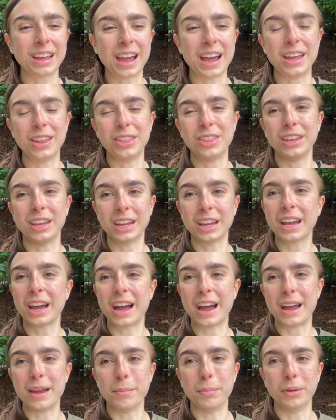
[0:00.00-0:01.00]
think
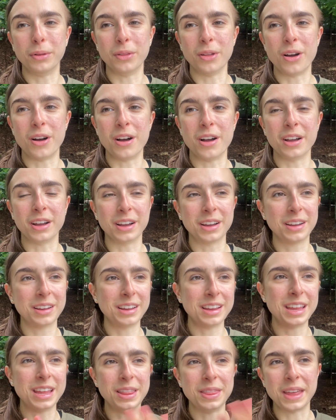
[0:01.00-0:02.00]
I belong
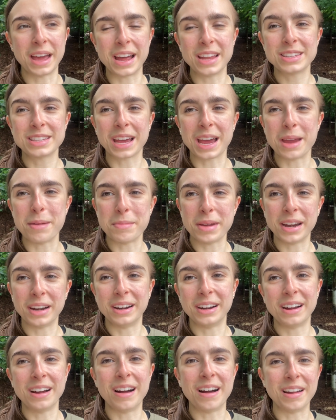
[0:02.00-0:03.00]
in that time
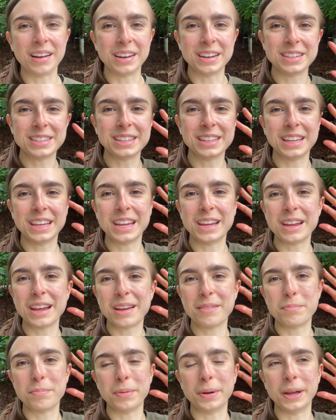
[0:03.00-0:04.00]
era, honestly,
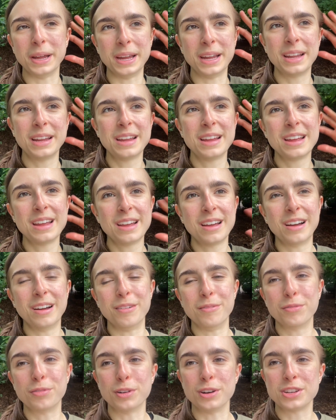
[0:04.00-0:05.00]
but
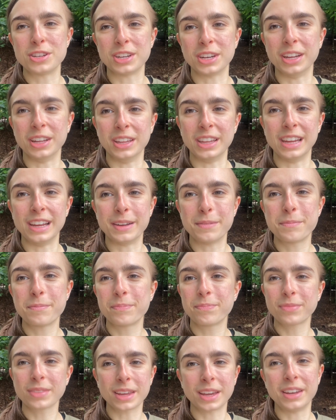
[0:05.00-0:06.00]
unfortunately
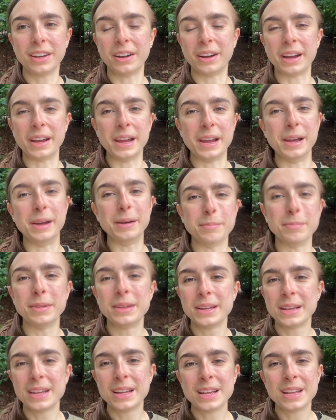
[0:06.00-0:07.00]
here I am.
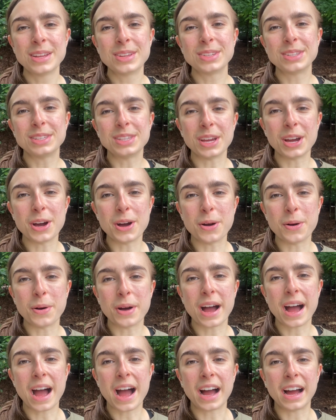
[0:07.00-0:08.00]
So
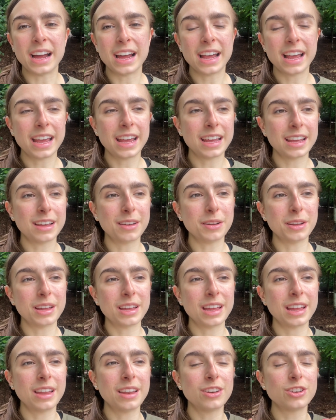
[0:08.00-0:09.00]
I
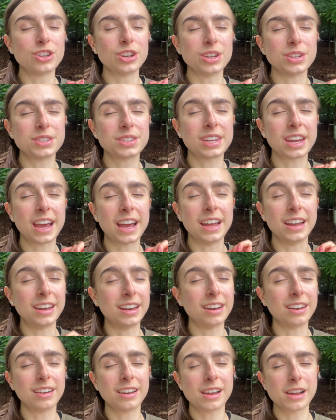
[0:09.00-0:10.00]
just
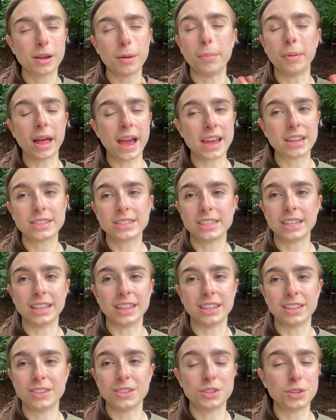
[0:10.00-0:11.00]
had a blast
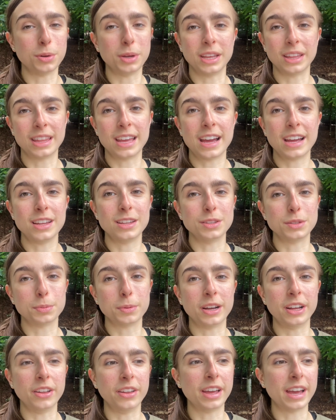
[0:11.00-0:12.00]
in doing that as
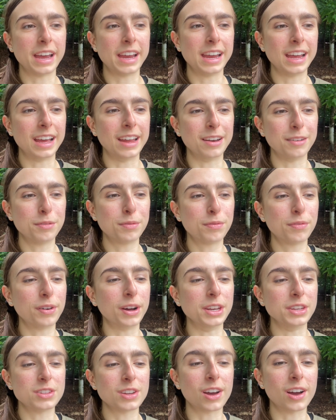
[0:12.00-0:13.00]
well. I had
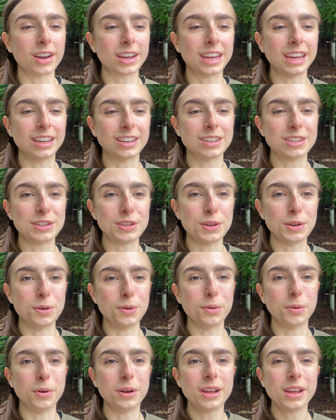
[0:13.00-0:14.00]
fun talking
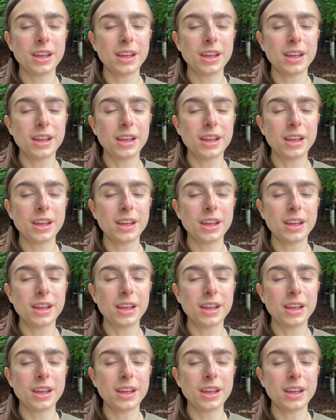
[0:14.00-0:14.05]
to